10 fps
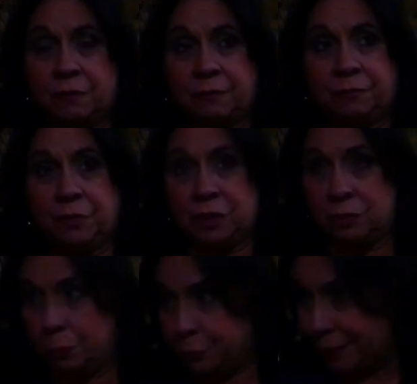of
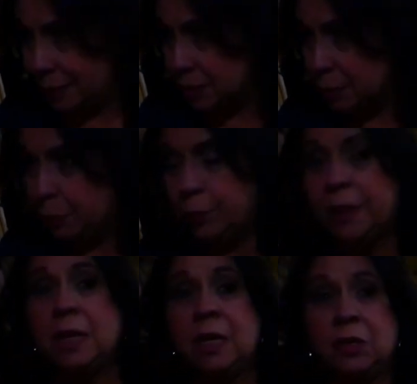general operating support
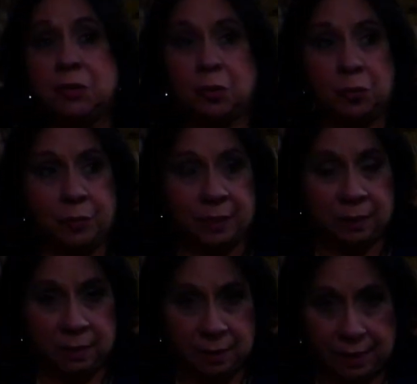so you
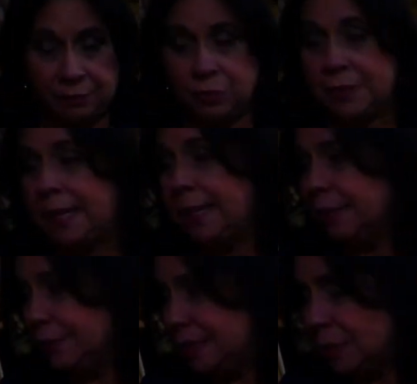can have your
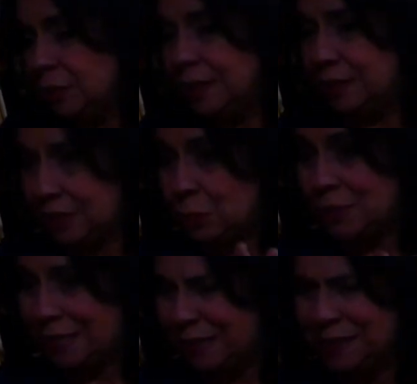salaries and all that. This
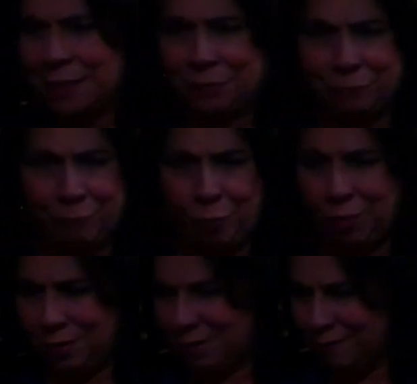was
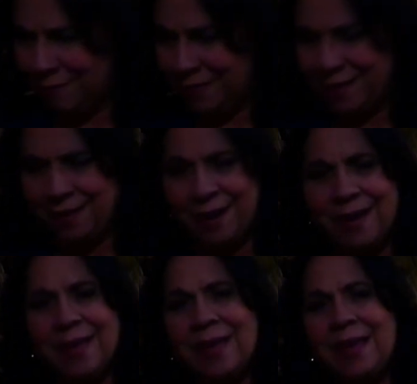1984 around there.
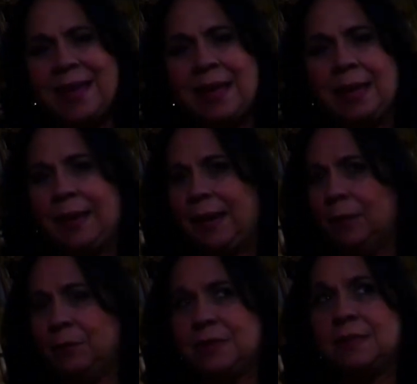
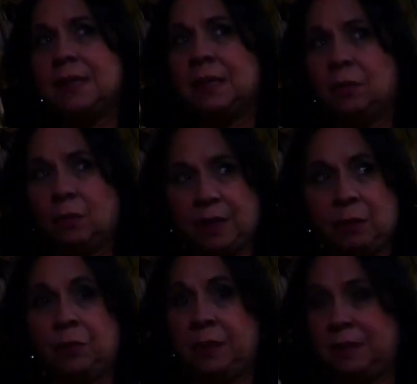And we said, okay,
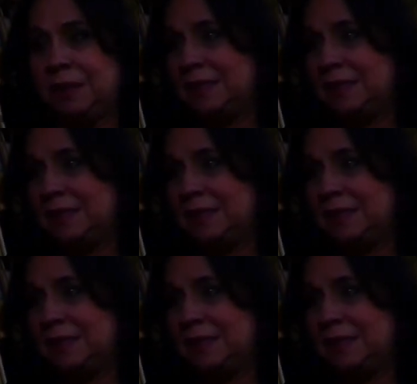we need